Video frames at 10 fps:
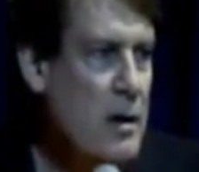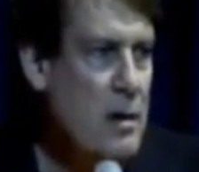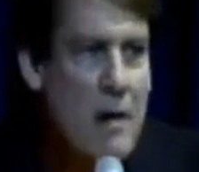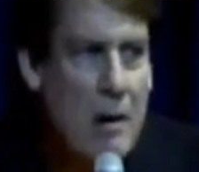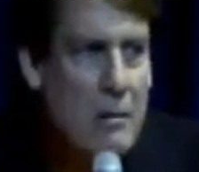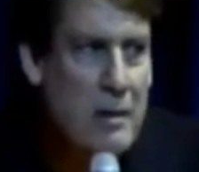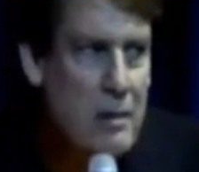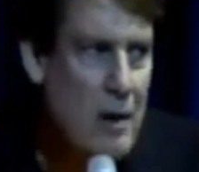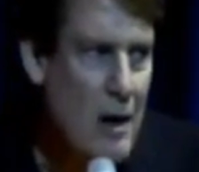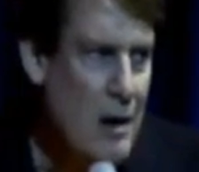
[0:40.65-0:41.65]
You know who
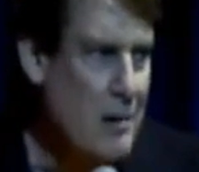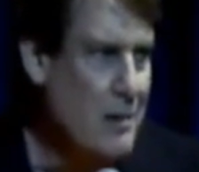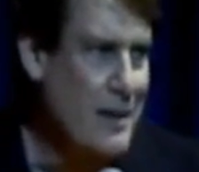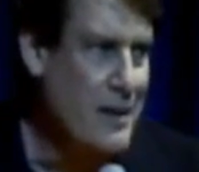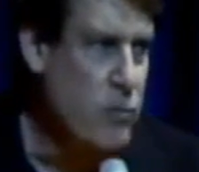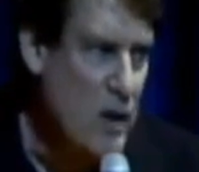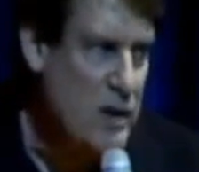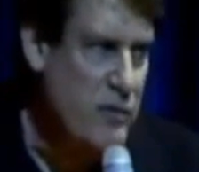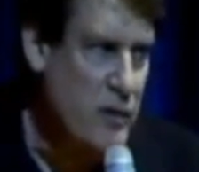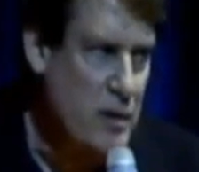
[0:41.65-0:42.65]
you are. It's
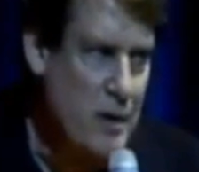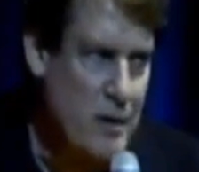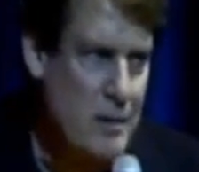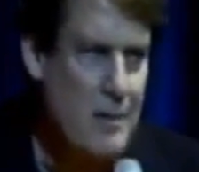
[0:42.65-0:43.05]
wonderful to